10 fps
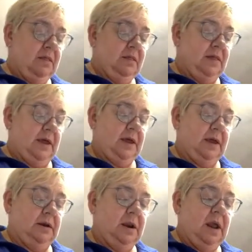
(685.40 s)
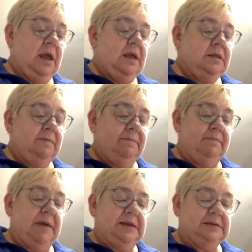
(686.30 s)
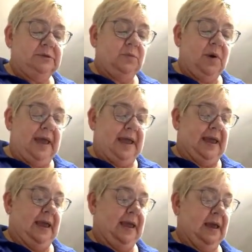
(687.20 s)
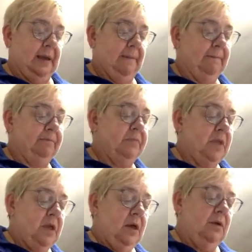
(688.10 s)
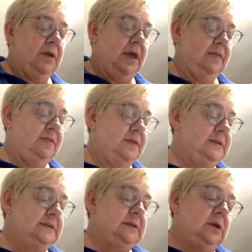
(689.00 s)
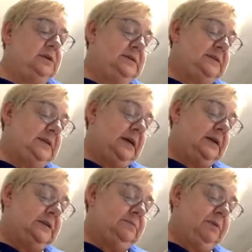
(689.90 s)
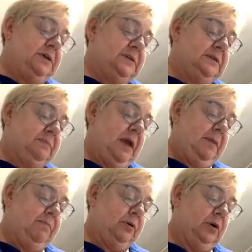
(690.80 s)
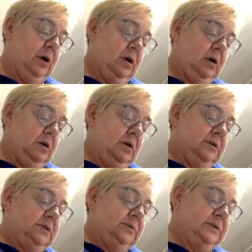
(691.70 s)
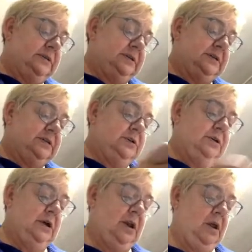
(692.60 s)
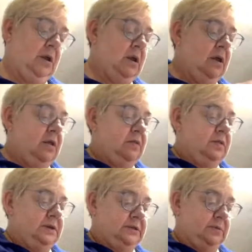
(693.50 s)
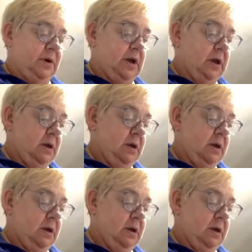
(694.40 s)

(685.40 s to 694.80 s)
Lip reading: Then the best way, okay, this sticks because it's paper, so it sticks good this way.